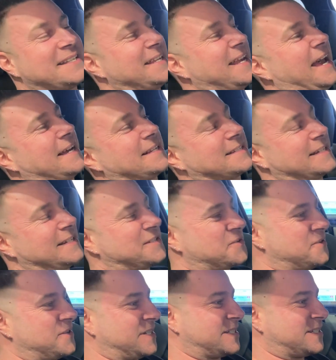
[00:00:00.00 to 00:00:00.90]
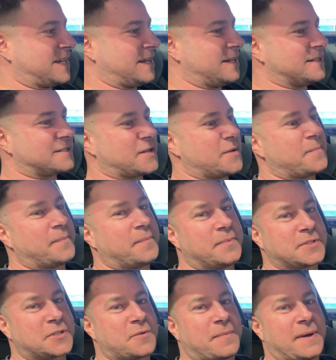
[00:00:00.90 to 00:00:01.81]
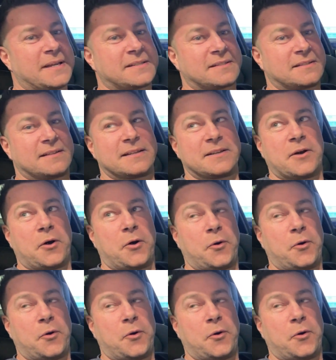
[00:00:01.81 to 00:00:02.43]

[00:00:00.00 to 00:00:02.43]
Yes, he's already sent, so basically